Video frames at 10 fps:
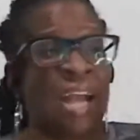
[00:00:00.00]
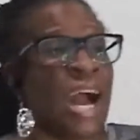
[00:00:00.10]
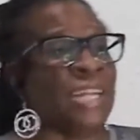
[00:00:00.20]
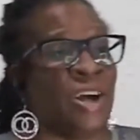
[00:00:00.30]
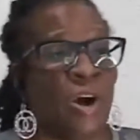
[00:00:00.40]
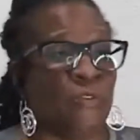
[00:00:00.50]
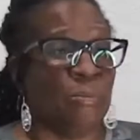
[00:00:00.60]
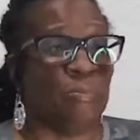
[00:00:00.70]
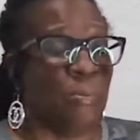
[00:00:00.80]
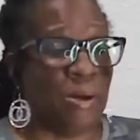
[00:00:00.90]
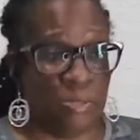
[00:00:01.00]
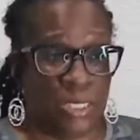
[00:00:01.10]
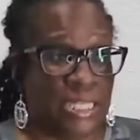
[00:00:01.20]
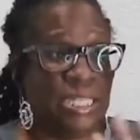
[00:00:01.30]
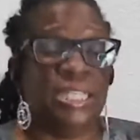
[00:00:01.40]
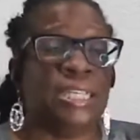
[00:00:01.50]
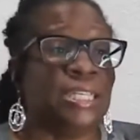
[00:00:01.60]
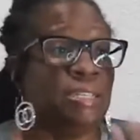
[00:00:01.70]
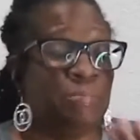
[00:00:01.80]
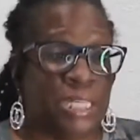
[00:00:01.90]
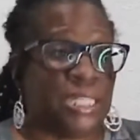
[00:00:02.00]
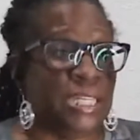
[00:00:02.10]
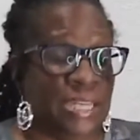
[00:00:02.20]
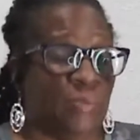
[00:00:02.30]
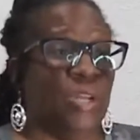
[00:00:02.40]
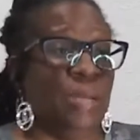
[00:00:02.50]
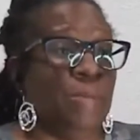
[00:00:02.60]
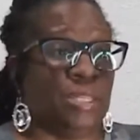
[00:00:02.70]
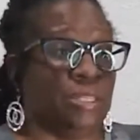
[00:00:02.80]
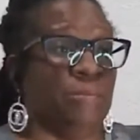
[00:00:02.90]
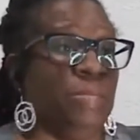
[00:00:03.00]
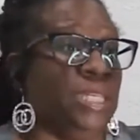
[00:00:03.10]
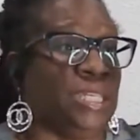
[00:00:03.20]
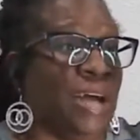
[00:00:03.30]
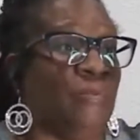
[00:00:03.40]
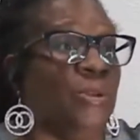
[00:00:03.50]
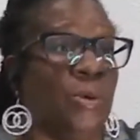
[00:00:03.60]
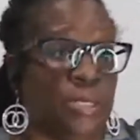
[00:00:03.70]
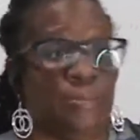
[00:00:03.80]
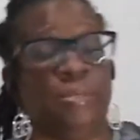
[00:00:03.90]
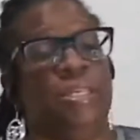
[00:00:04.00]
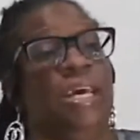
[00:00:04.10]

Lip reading: I got a call from a promoter. Now, see, this is the big thing that really messed up me in South Florida.